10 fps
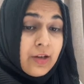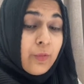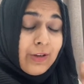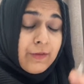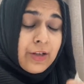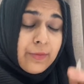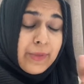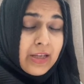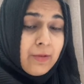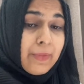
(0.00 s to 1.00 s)
when we are
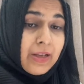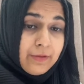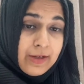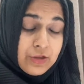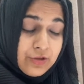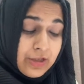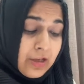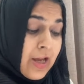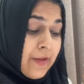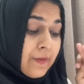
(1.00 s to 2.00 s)
making manufacturing.
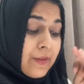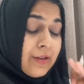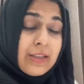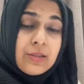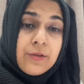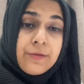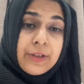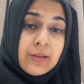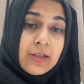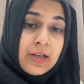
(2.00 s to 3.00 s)
The rest of
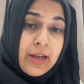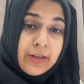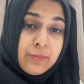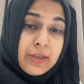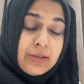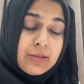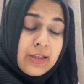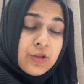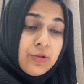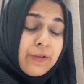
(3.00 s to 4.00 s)
it, the 9 months
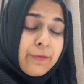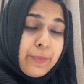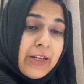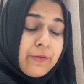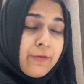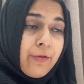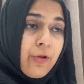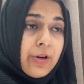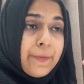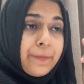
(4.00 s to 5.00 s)
that you have paid
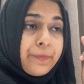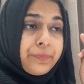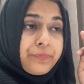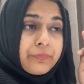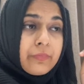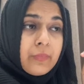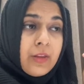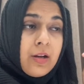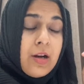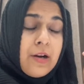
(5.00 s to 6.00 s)
for
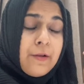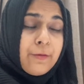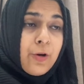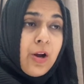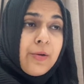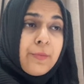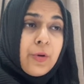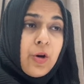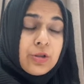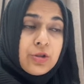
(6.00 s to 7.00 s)
from
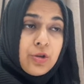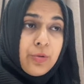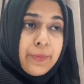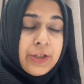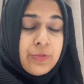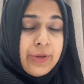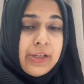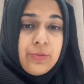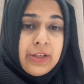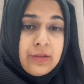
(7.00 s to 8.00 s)
October
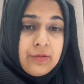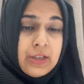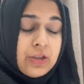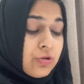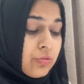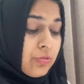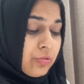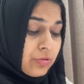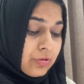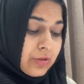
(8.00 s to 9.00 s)
2023 to